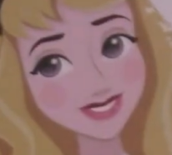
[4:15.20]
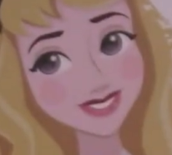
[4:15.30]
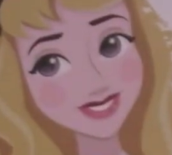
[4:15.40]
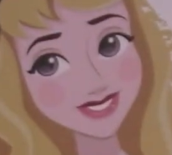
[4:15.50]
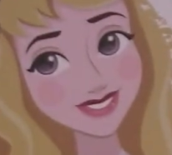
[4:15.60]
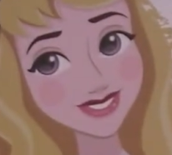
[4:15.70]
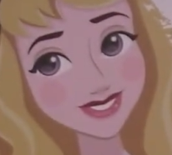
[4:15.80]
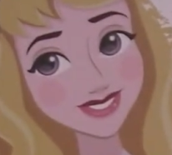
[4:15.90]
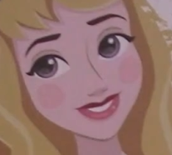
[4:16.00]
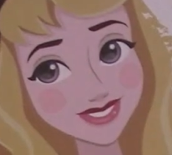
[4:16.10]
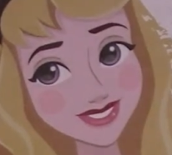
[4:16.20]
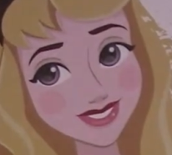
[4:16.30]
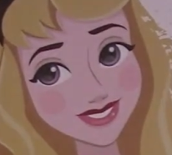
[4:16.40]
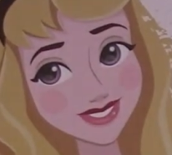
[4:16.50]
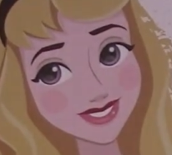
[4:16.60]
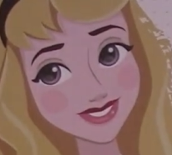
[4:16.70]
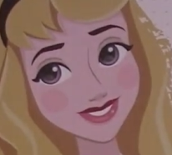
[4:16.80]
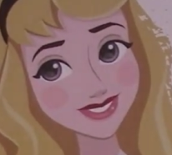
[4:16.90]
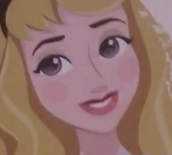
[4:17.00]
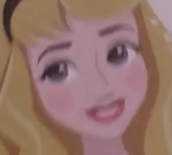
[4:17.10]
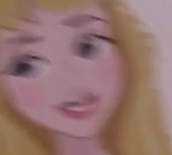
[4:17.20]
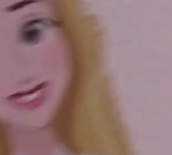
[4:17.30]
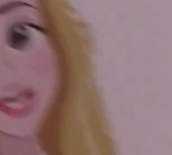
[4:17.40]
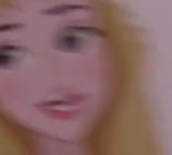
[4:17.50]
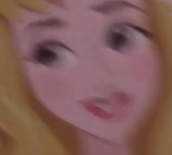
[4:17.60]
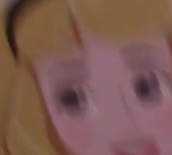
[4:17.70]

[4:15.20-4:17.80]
and I cut it out so I can just kind of put that here.